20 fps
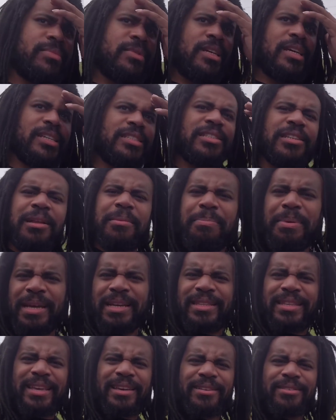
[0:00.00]
is it a big
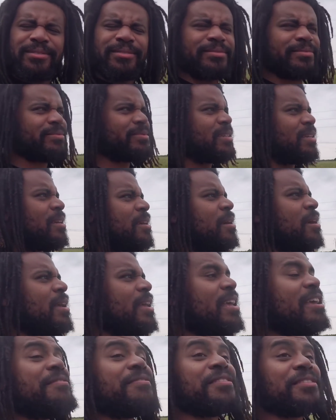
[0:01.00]
deal?
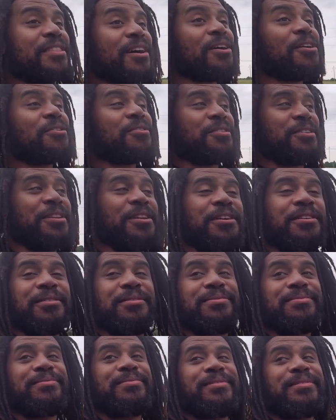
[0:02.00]
Even though, you
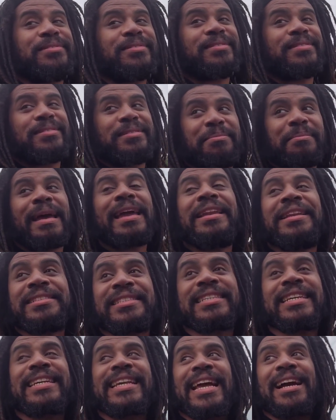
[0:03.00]
know, maintenance
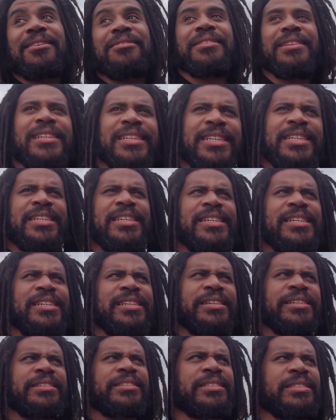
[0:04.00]
account
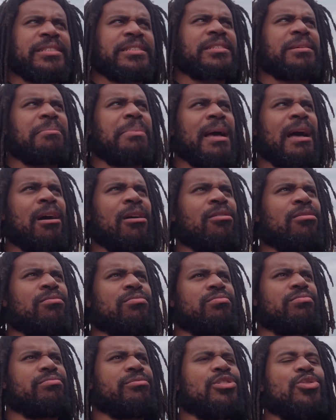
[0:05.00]
is about
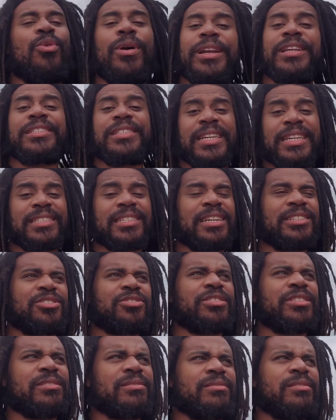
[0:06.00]

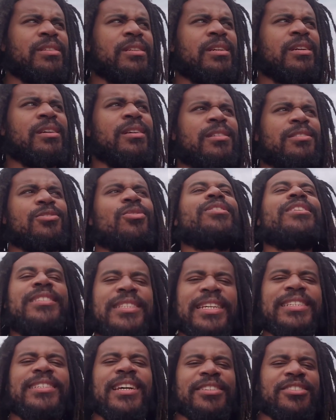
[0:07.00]

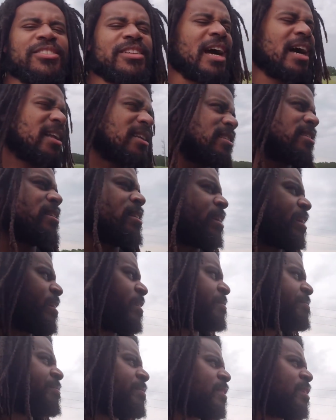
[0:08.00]
$2,600 in
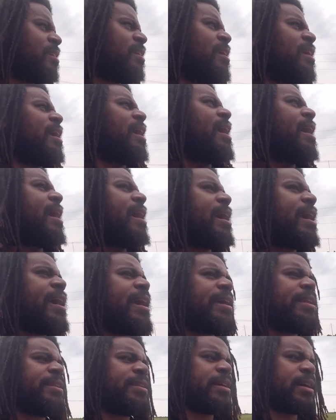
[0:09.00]
there.
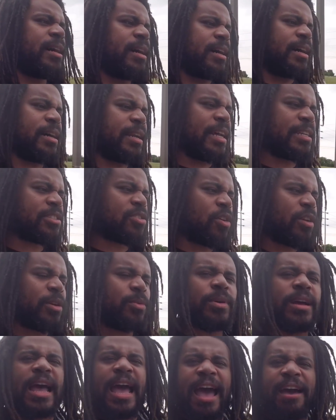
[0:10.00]
And that's only
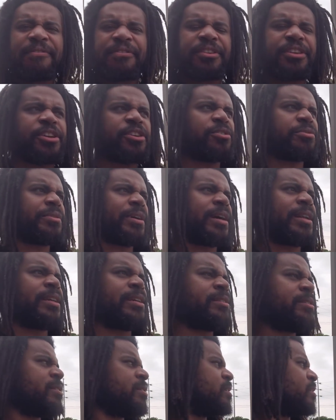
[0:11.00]
with half a year running